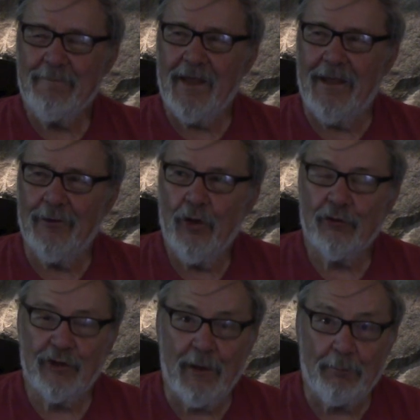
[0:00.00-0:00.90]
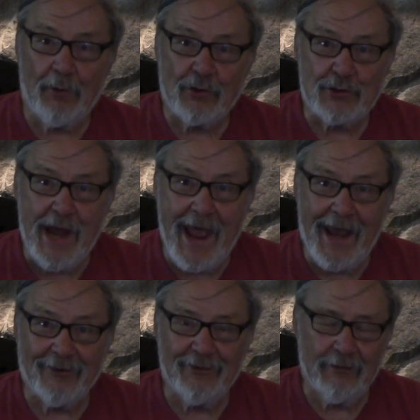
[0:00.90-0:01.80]
and kipper
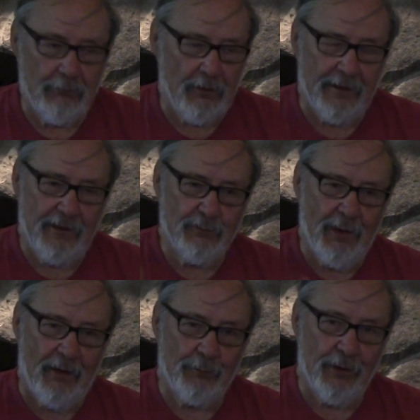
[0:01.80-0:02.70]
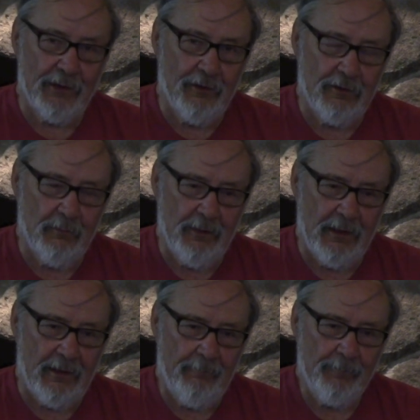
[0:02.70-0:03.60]
snacks. Boy, they smell pretty good to
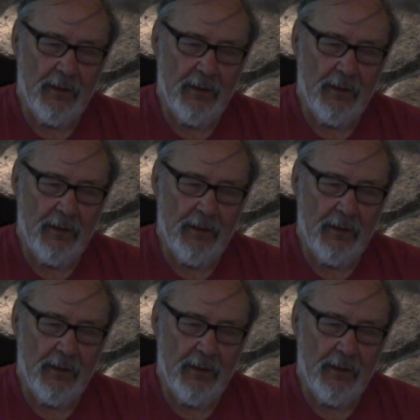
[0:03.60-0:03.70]
me.